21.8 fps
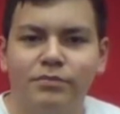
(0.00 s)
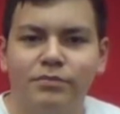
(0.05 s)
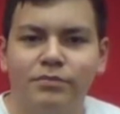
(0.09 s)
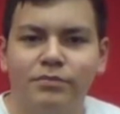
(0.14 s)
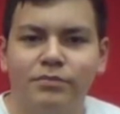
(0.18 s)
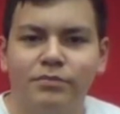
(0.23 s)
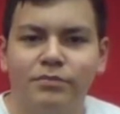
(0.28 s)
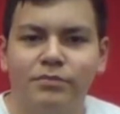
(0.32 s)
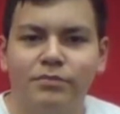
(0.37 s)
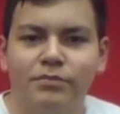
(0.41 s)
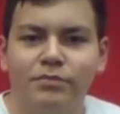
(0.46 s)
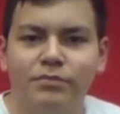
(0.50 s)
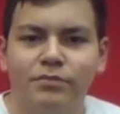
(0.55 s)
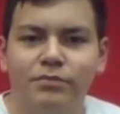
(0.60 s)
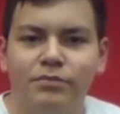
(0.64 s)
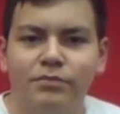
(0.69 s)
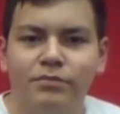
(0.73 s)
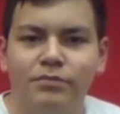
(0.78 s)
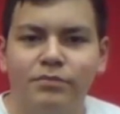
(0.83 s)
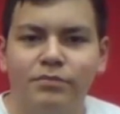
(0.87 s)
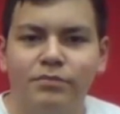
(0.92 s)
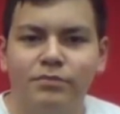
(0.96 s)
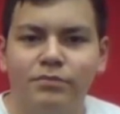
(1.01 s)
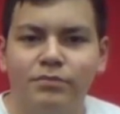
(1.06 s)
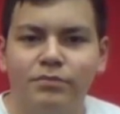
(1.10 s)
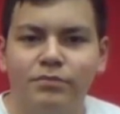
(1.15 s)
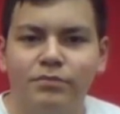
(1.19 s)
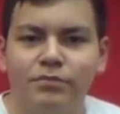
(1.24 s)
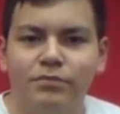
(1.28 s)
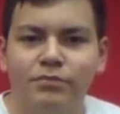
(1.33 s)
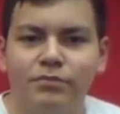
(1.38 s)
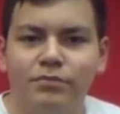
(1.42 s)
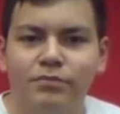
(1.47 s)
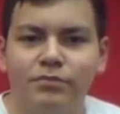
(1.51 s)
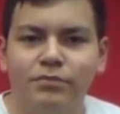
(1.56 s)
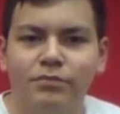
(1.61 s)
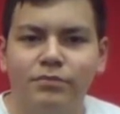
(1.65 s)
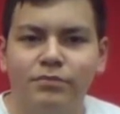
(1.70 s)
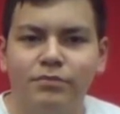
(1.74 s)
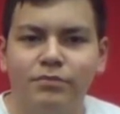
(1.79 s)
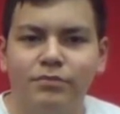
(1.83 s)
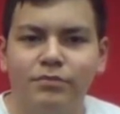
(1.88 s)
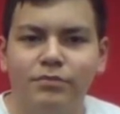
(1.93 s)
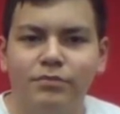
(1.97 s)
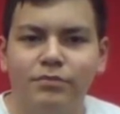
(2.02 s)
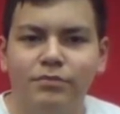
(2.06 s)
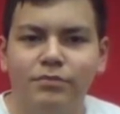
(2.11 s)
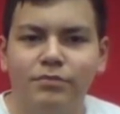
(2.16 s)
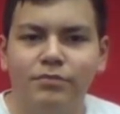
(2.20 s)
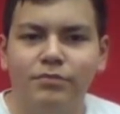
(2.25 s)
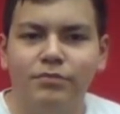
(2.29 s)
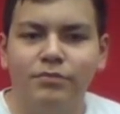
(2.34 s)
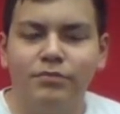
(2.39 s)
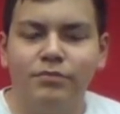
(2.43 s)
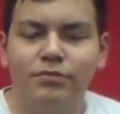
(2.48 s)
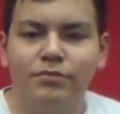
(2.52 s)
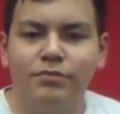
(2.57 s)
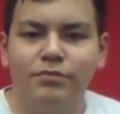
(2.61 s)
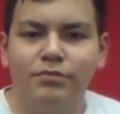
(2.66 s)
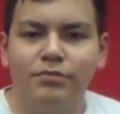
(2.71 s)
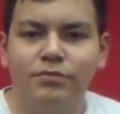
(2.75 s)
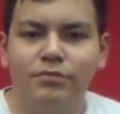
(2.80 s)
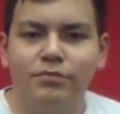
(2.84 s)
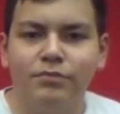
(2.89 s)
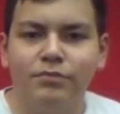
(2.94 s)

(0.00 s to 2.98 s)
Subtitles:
The person shown says nothing.